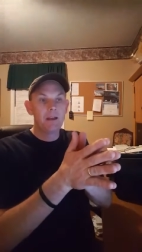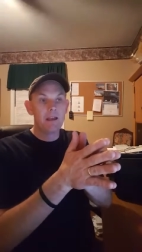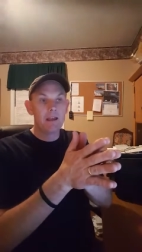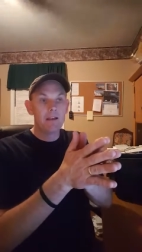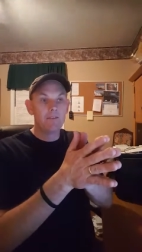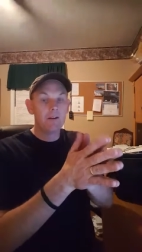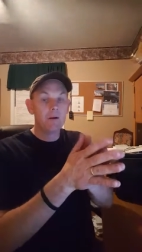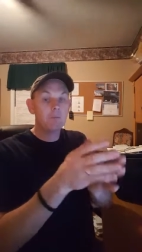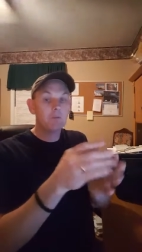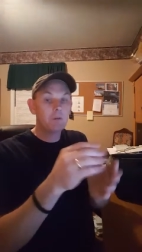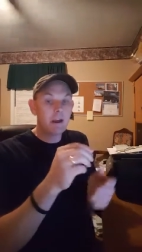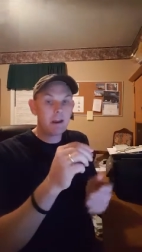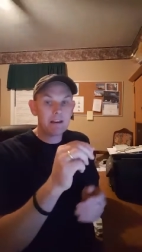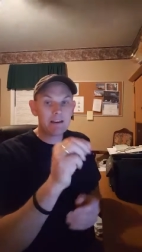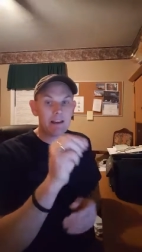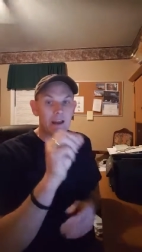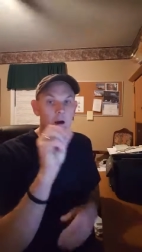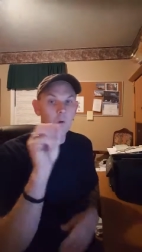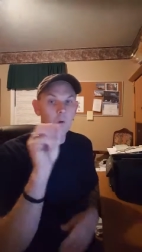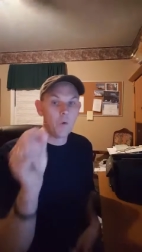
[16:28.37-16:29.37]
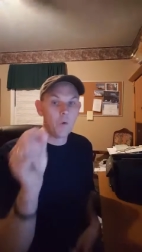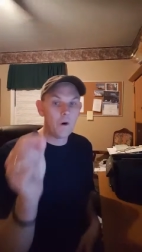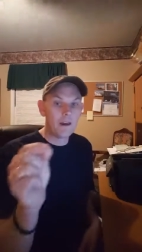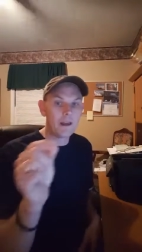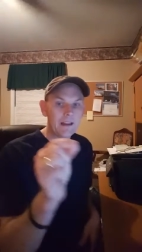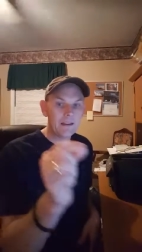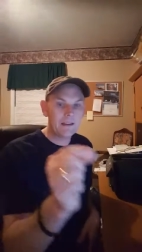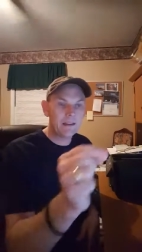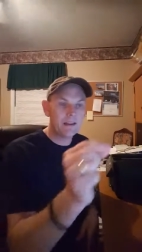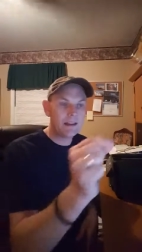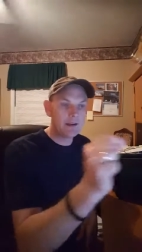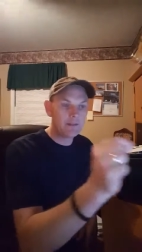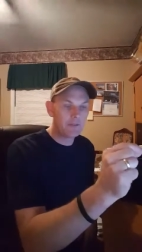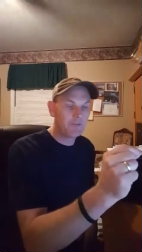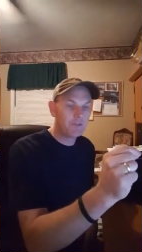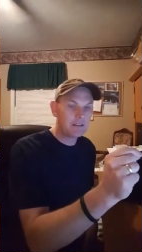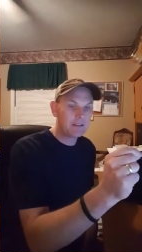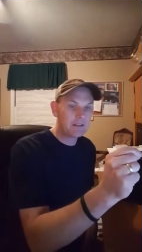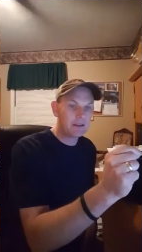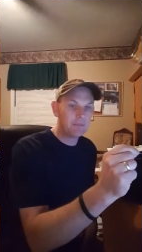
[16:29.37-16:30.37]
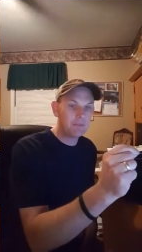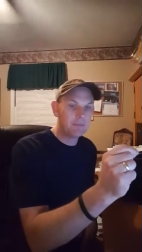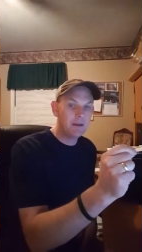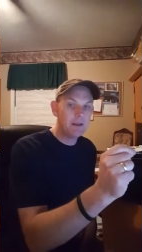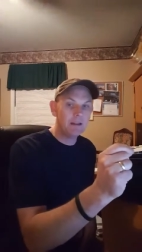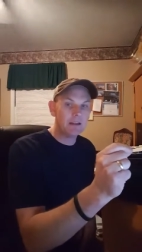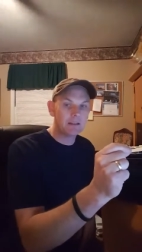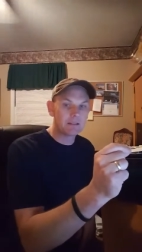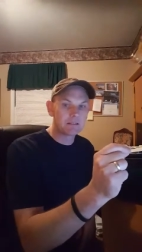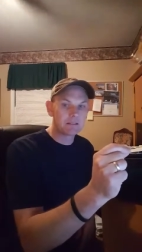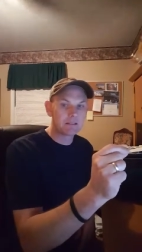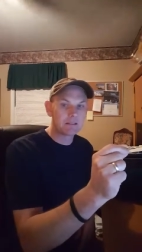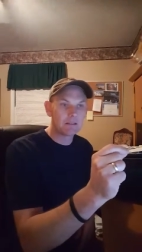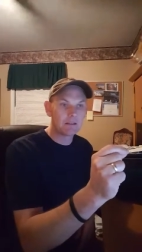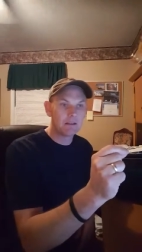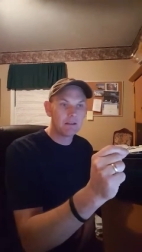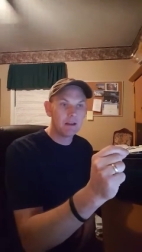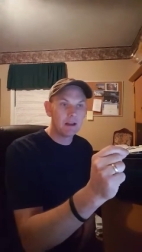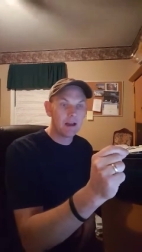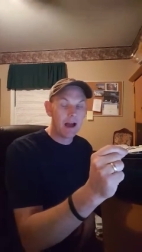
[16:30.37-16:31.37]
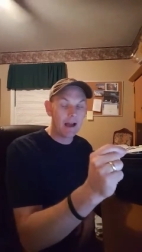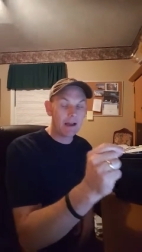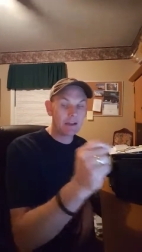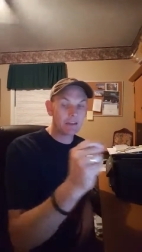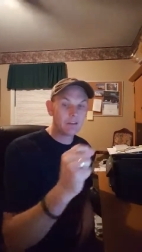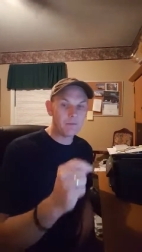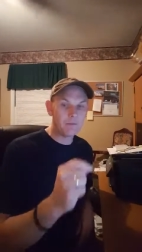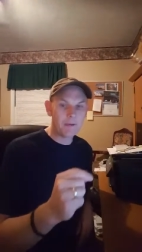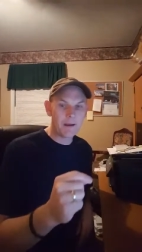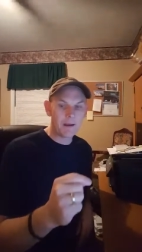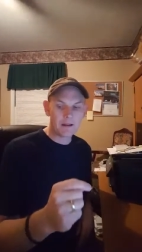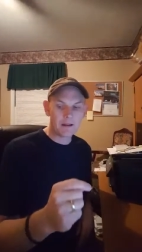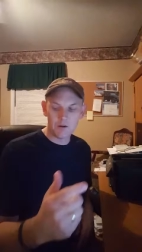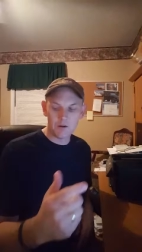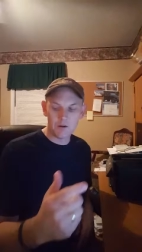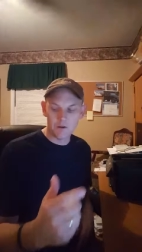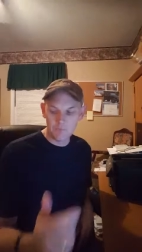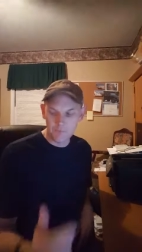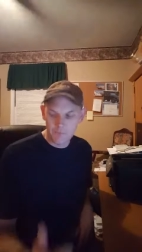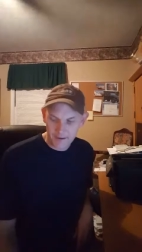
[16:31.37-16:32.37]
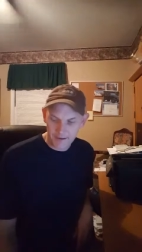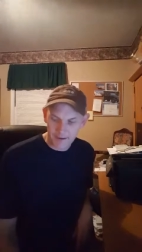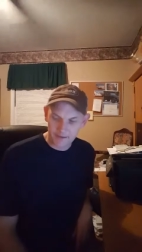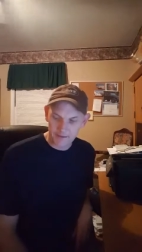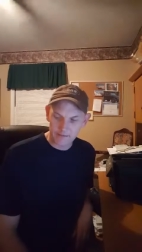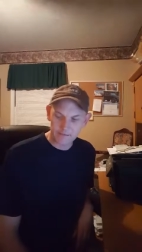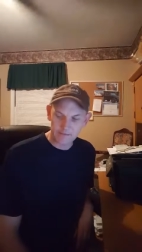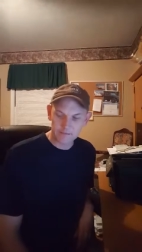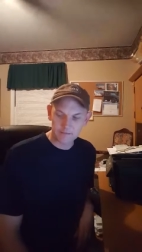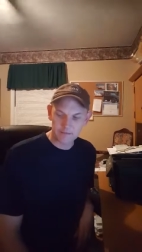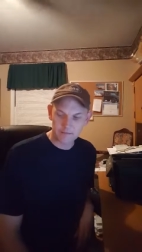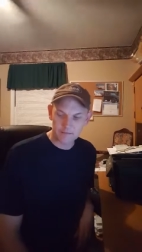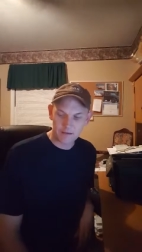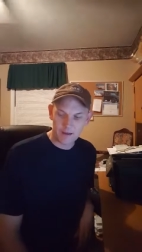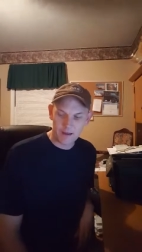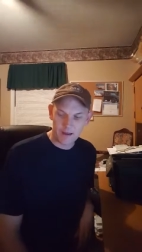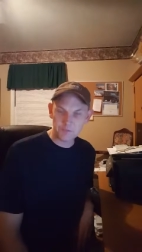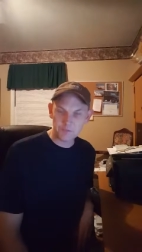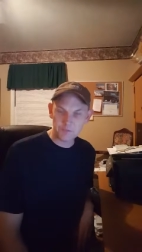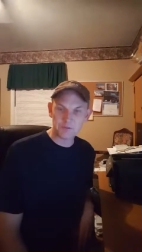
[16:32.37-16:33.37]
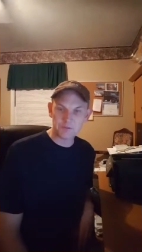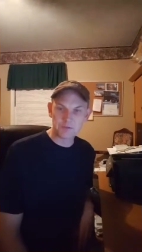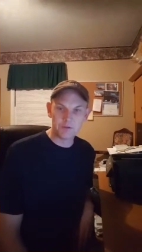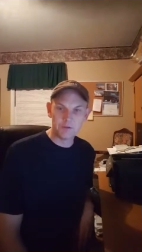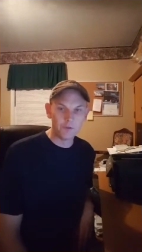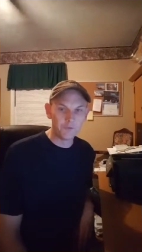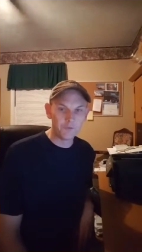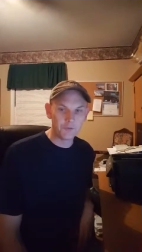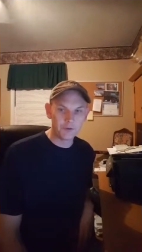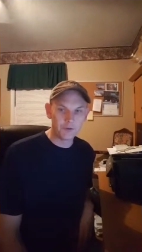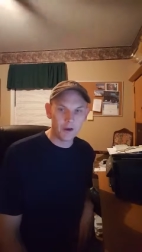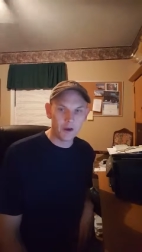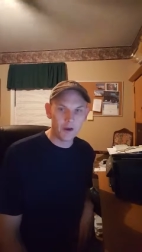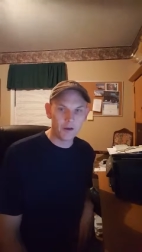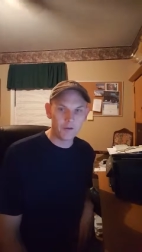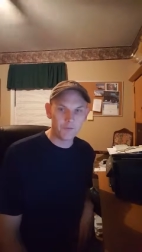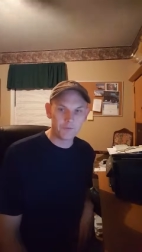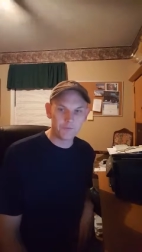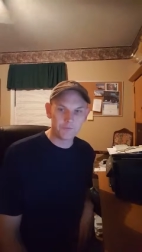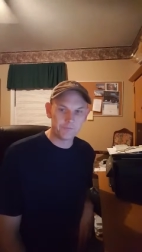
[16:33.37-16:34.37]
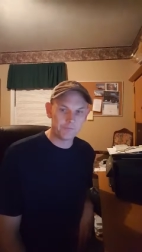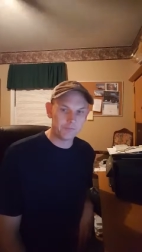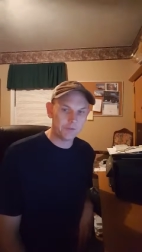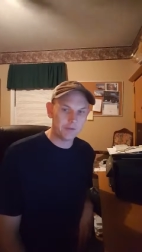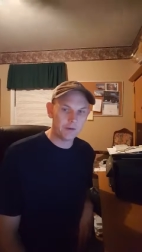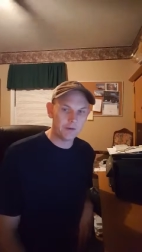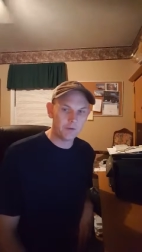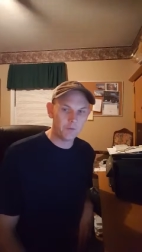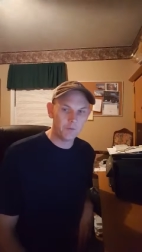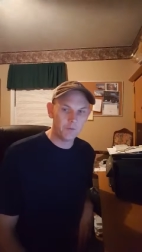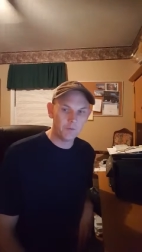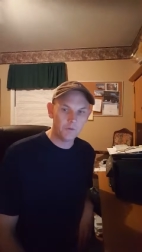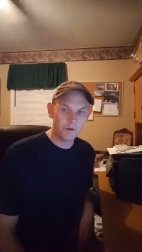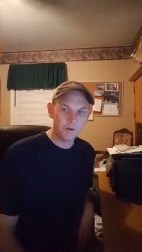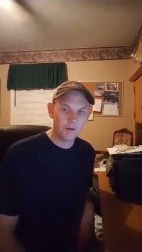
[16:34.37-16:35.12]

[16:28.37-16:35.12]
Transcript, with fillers: if I'm writing down what I did every 15 minutes, I can look back and go, man, I was goofing off, you know,